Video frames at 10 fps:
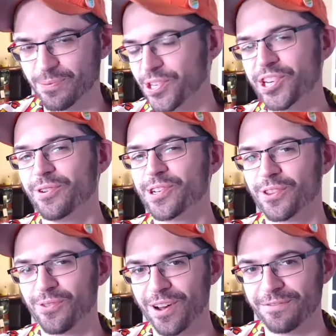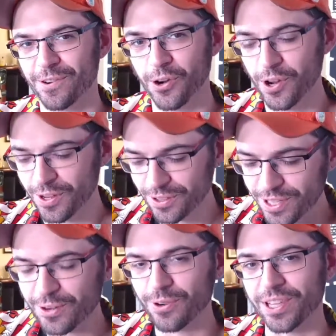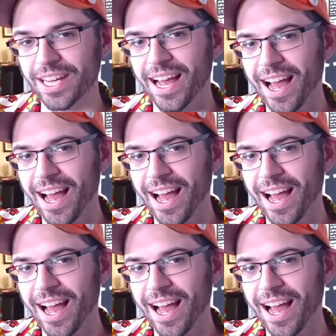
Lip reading: We cheer each other on for literally